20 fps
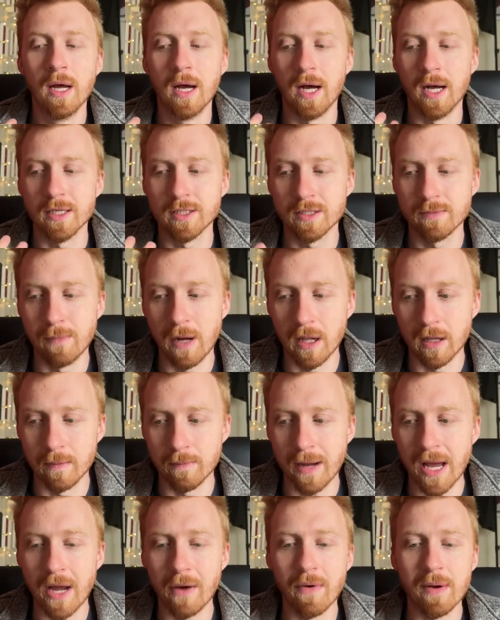a smaller
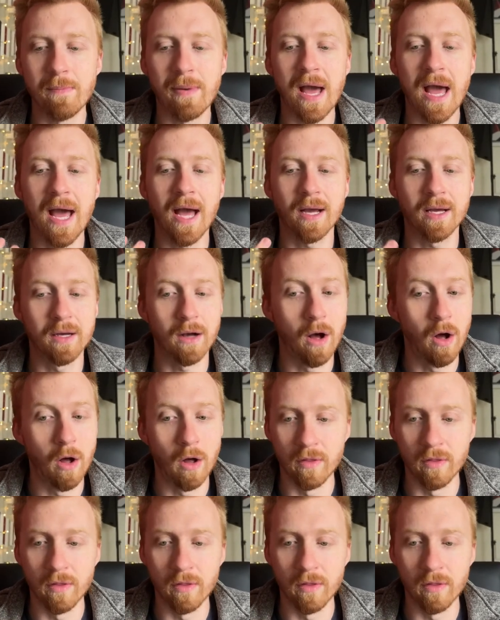battery pack,